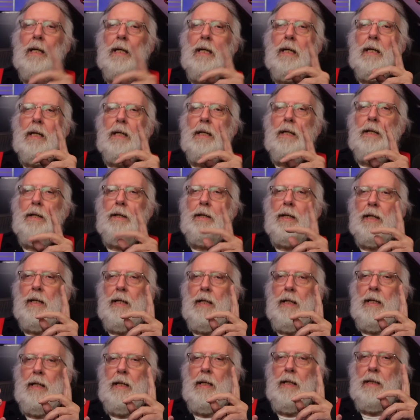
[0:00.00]
you
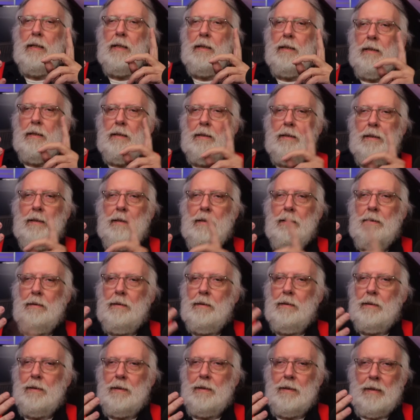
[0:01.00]
could
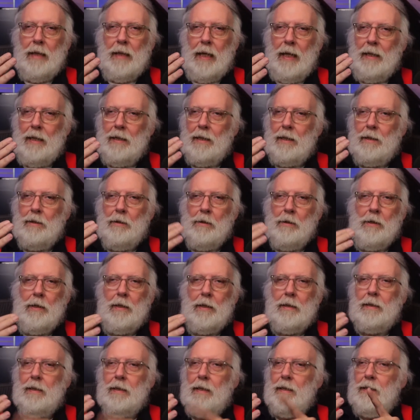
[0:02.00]
stay the
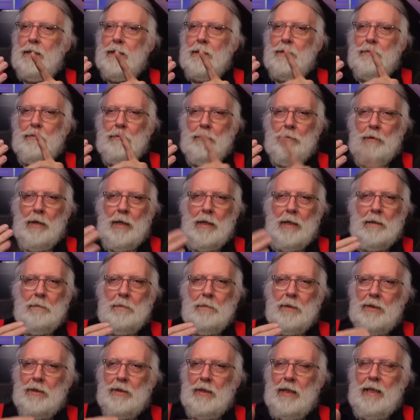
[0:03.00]
course and just run the
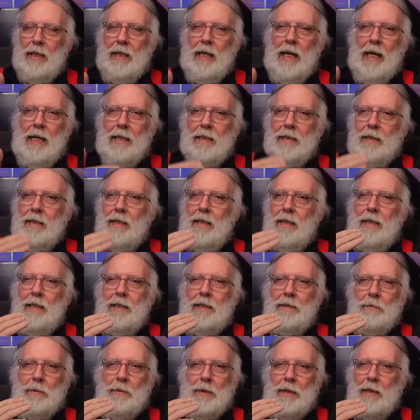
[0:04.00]
machine as
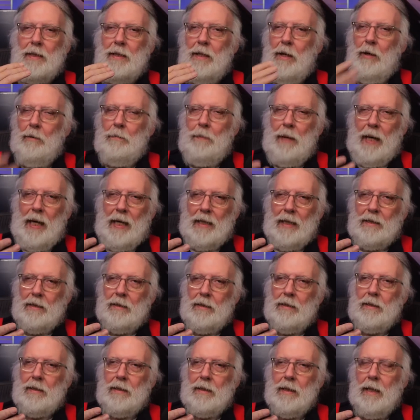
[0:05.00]
is with no
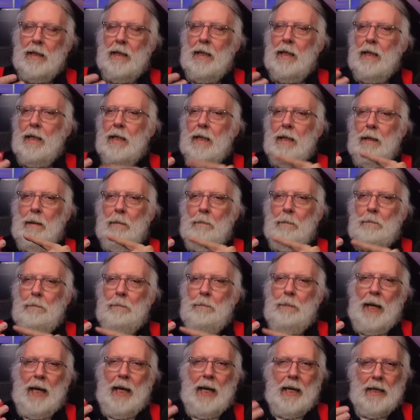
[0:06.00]
patches.
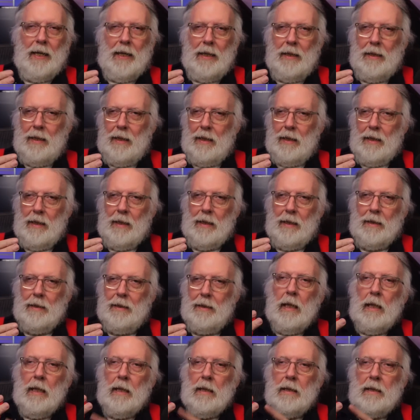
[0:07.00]
Bad idea.
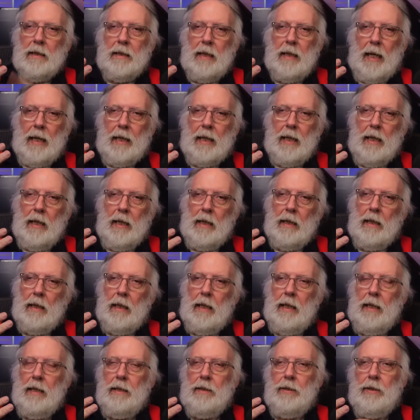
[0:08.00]
Second
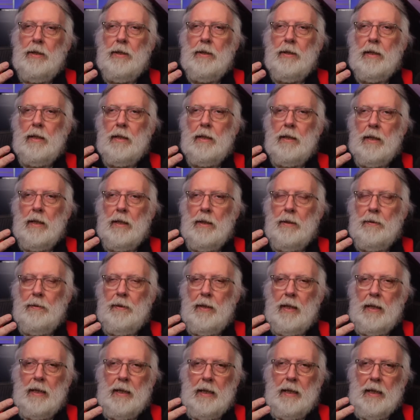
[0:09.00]
is you can go
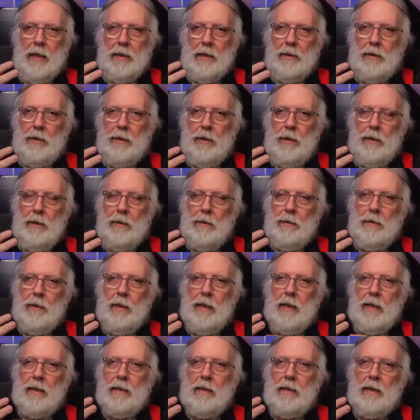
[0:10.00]
the ESU,
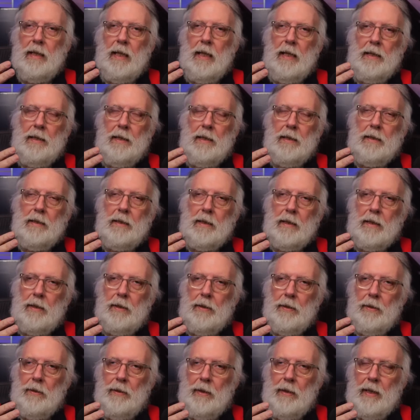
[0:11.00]
the Extended
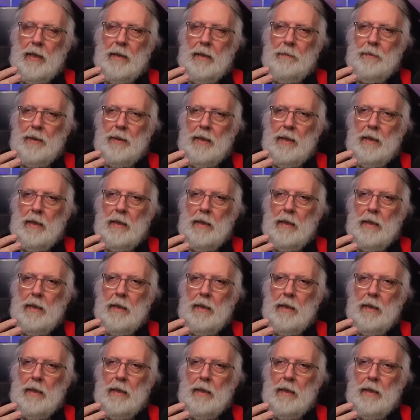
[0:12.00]
Security Update.